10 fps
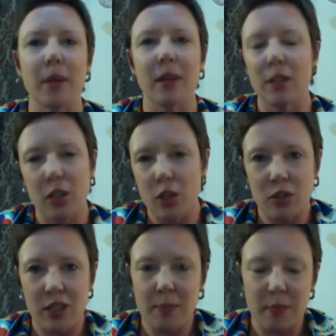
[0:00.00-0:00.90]
you
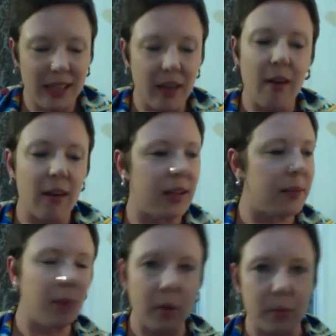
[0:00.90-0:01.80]
simply can't. It
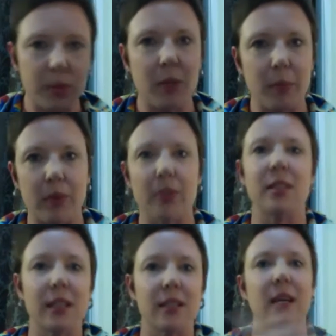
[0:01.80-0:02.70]
pops up on the
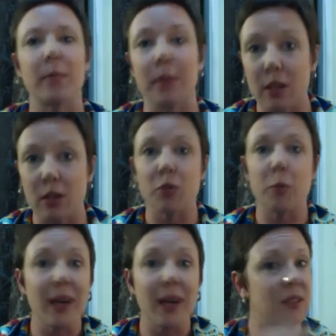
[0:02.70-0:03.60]
ticker tape and it goes
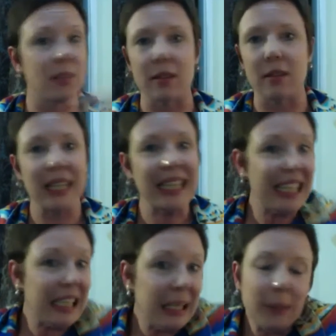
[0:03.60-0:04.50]
past, and
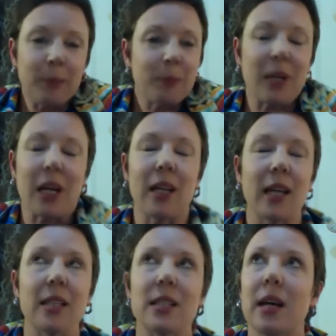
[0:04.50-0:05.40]

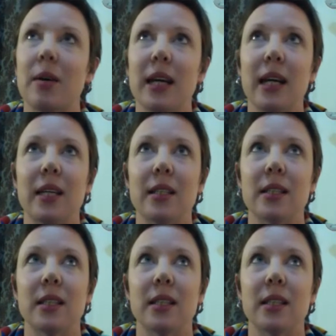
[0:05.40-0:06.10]
that's how it is.